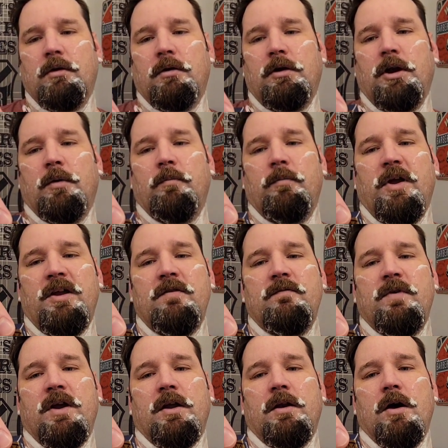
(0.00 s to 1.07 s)
Yep, made in
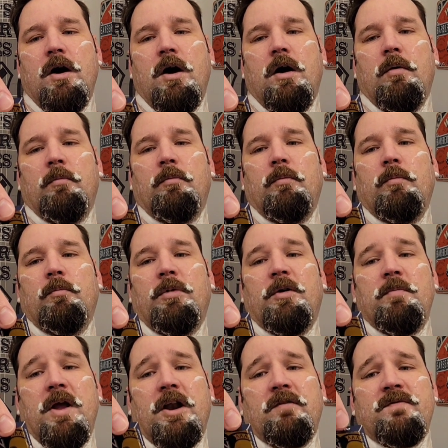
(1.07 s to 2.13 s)
Vietnam, but
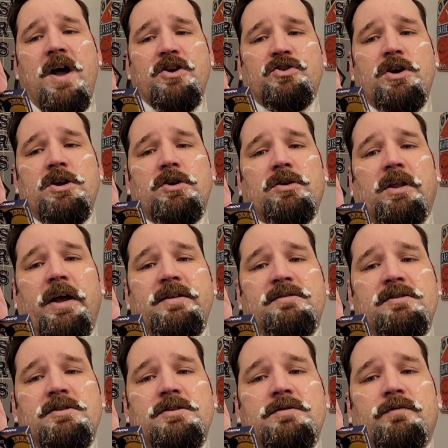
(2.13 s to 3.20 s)
manufactured under
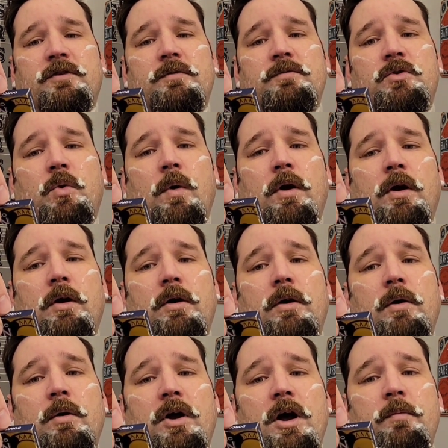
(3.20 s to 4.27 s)
license from
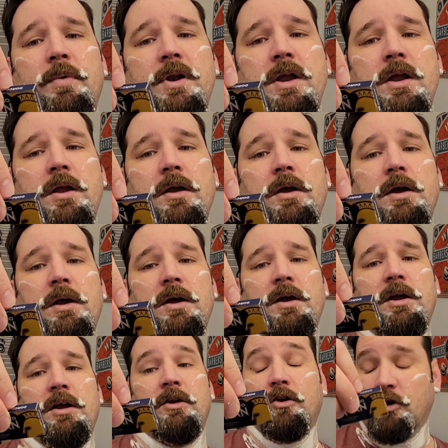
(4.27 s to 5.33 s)
DORCO company
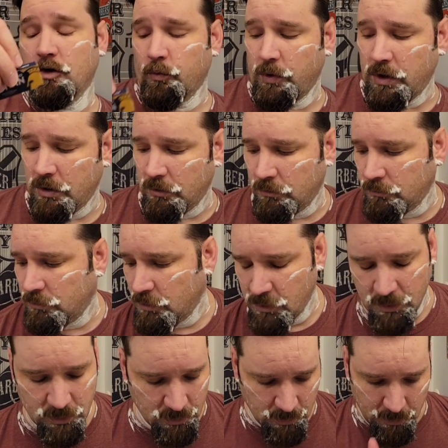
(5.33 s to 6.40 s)
in Korea.
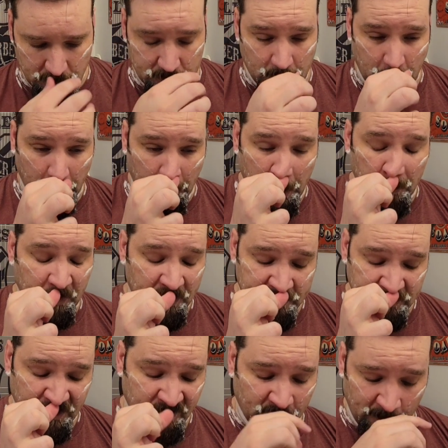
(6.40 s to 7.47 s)
So the company's
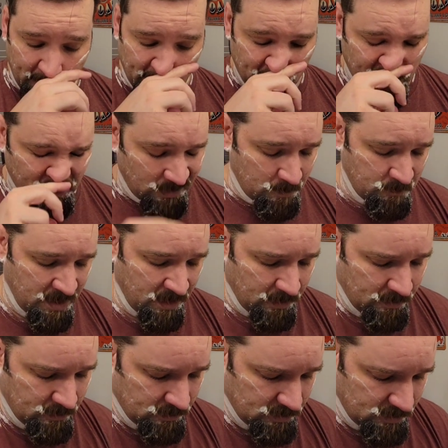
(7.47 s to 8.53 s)
in Korea, but they make
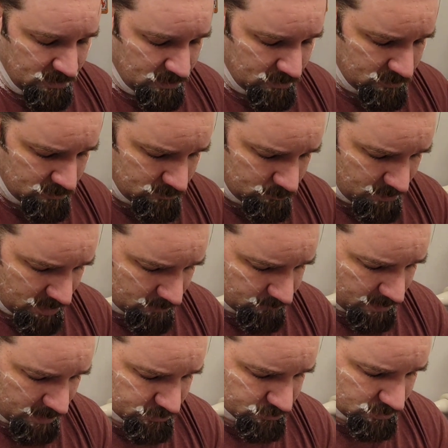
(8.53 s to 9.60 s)
the
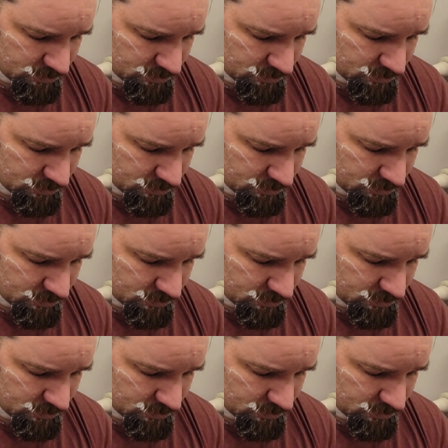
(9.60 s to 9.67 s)
manufacturing